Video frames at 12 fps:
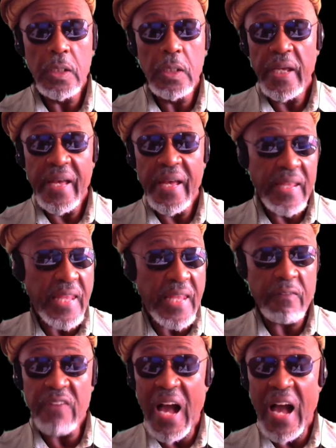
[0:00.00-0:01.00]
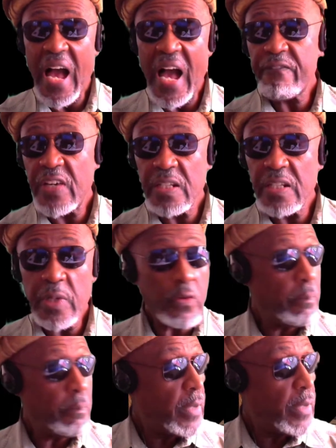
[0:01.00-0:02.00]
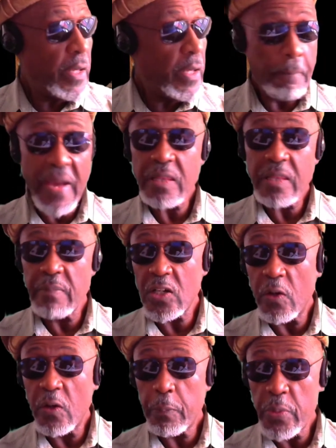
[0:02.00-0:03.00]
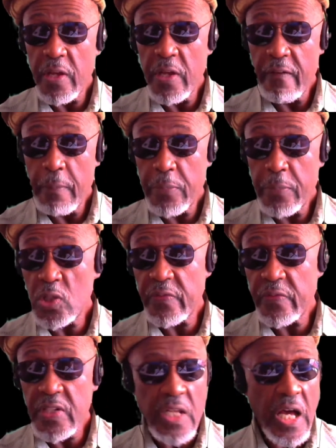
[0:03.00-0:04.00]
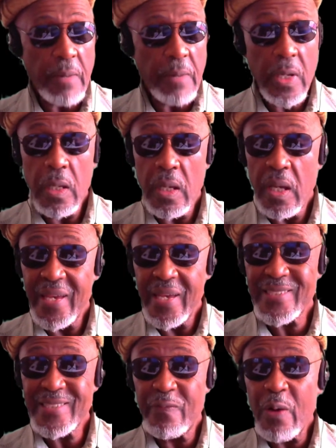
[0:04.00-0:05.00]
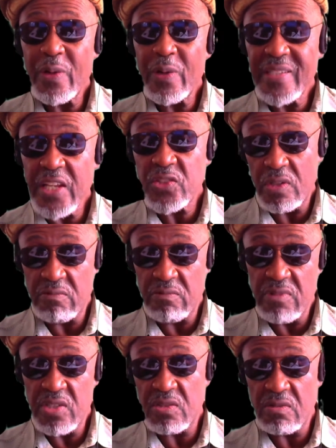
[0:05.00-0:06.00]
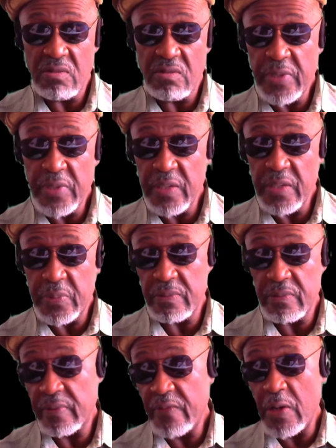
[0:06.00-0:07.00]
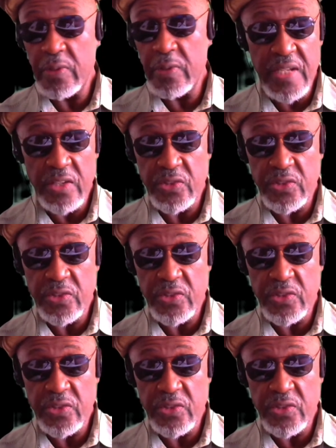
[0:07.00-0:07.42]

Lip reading: Now the 5 fundamental mathematical pillars of Islam is the very nature of the original people. Very nature.